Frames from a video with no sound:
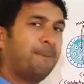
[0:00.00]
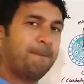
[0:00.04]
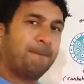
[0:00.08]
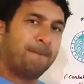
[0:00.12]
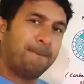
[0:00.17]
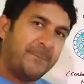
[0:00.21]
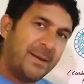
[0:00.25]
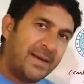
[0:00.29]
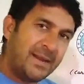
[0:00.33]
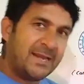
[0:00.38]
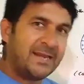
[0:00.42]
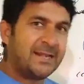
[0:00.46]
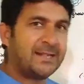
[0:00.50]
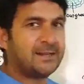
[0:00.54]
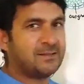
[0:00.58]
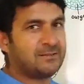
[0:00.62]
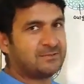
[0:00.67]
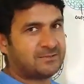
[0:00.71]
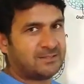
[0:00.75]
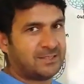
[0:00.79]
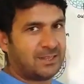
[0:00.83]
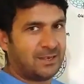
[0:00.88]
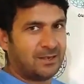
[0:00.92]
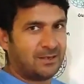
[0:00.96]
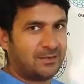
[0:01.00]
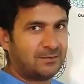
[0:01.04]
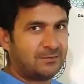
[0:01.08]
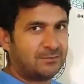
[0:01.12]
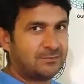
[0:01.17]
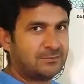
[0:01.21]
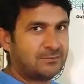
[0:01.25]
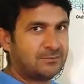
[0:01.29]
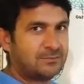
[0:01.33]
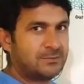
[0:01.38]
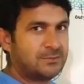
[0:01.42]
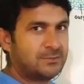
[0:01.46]
parietal cell,
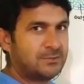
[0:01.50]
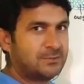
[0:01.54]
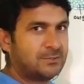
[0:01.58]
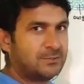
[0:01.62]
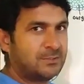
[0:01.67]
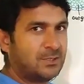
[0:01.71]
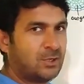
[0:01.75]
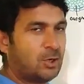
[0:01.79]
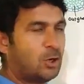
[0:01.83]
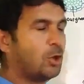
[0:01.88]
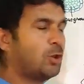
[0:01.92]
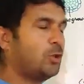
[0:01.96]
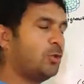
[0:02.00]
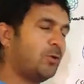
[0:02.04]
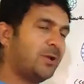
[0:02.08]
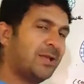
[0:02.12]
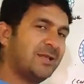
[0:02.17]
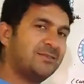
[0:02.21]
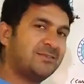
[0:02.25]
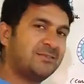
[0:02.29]
or you can